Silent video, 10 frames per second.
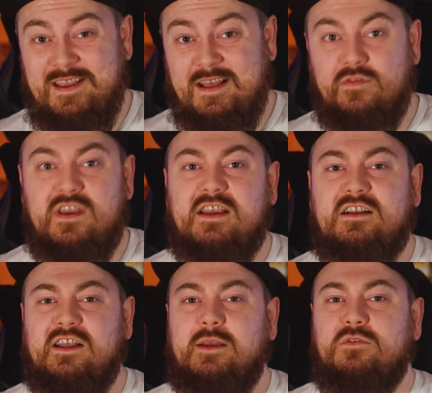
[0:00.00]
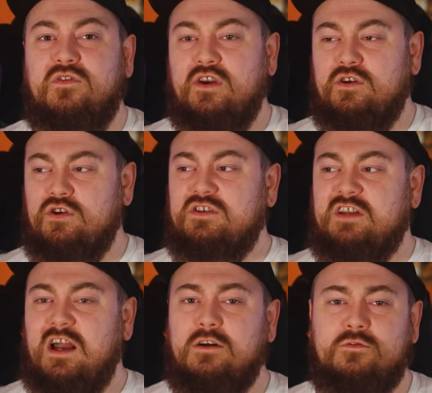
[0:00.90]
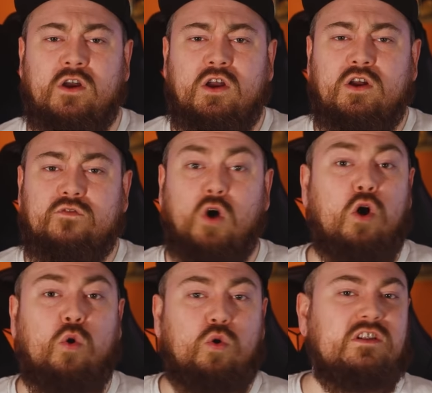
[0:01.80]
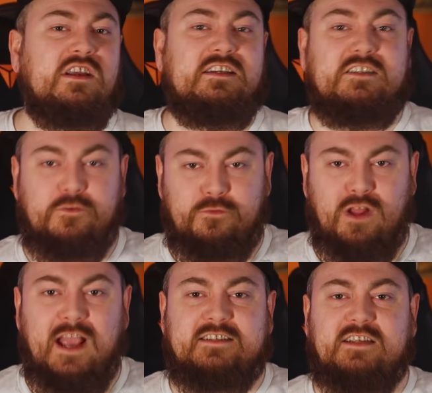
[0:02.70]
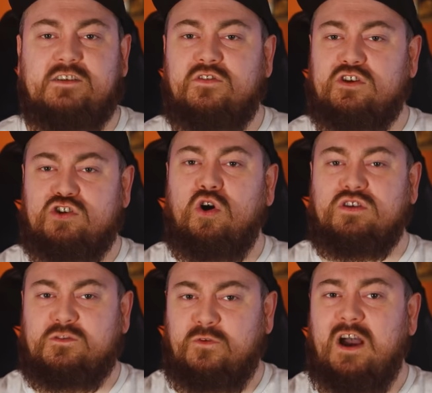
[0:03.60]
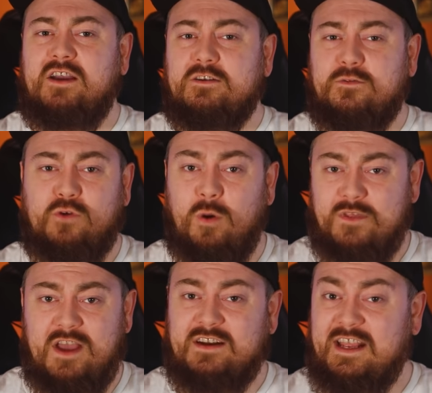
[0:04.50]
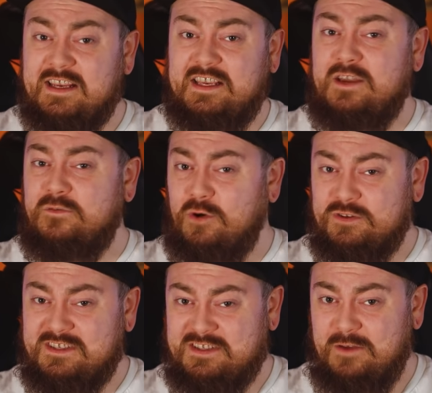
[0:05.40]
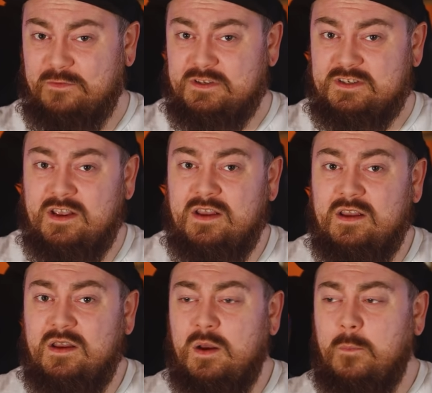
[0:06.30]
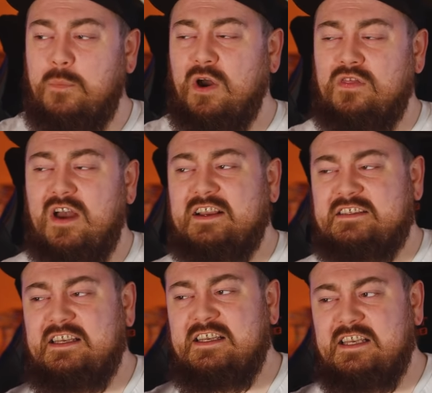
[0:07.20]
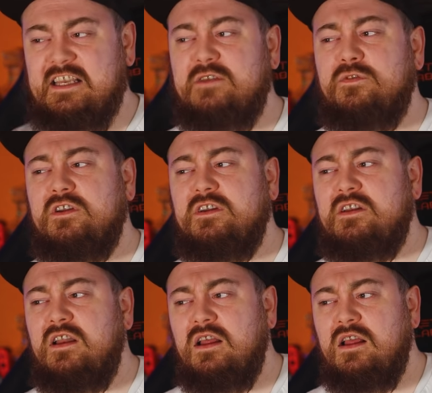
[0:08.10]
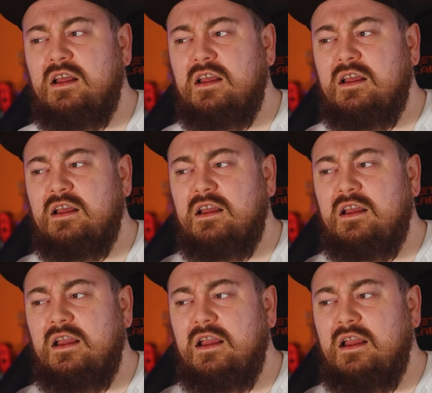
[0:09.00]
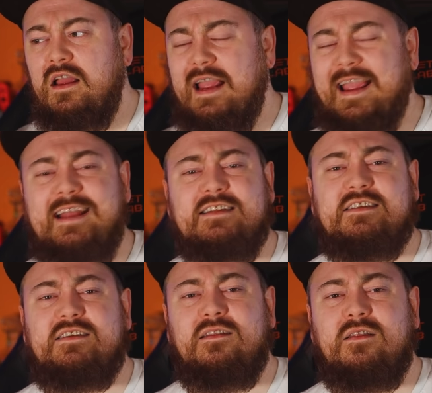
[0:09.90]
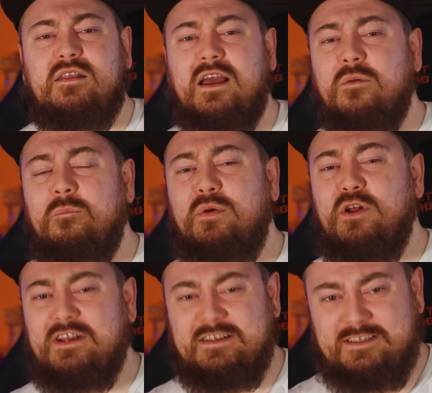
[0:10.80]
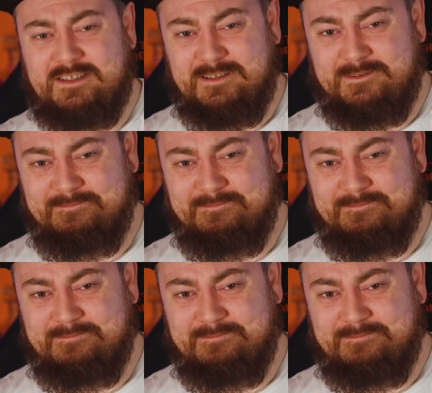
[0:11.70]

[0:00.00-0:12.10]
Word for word: They claimed that Gustave not only deflected the shots fired from their A K forty-sevens, but that he even ate their bullets